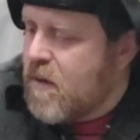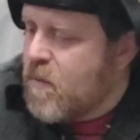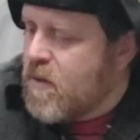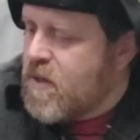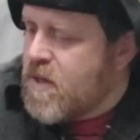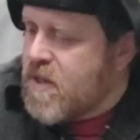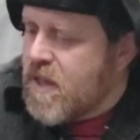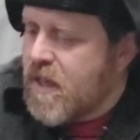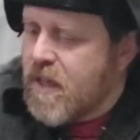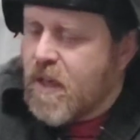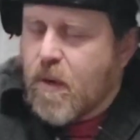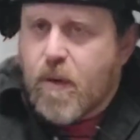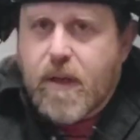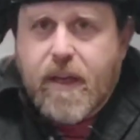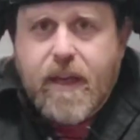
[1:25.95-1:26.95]
we're just going to
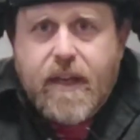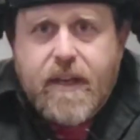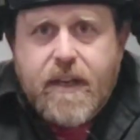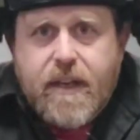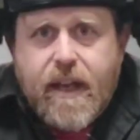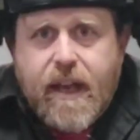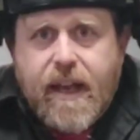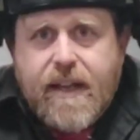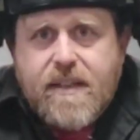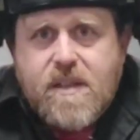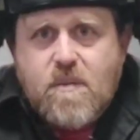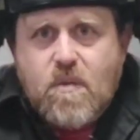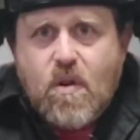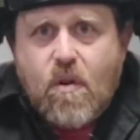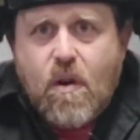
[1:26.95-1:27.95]
go ahead and add
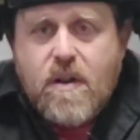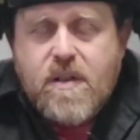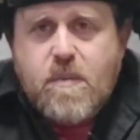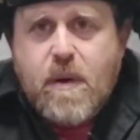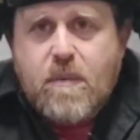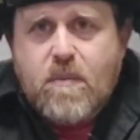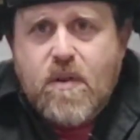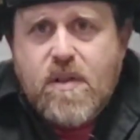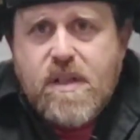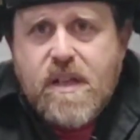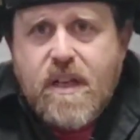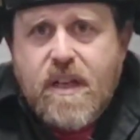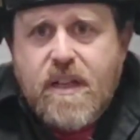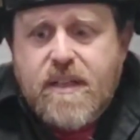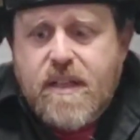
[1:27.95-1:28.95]
some cross members
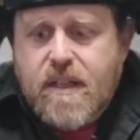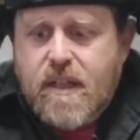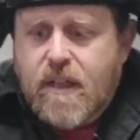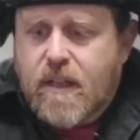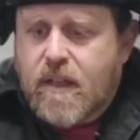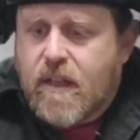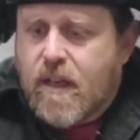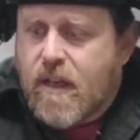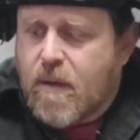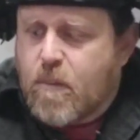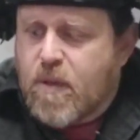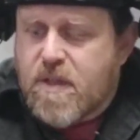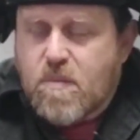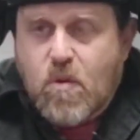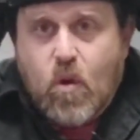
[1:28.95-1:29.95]
in it,
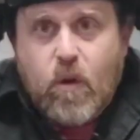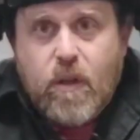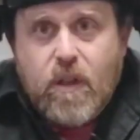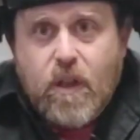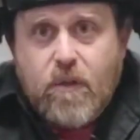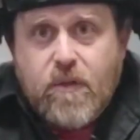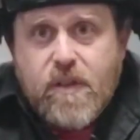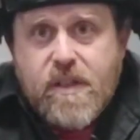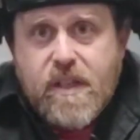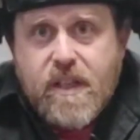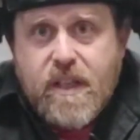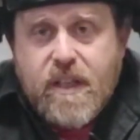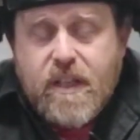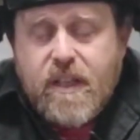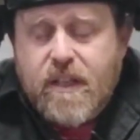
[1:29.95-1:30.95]
put some coilovers in
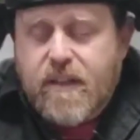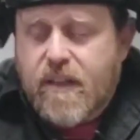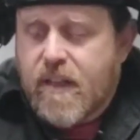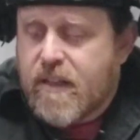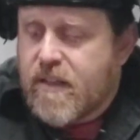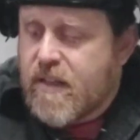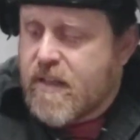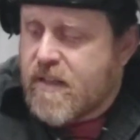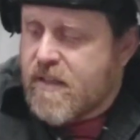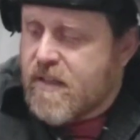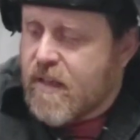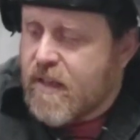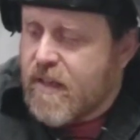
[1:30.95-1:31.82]
it, and then this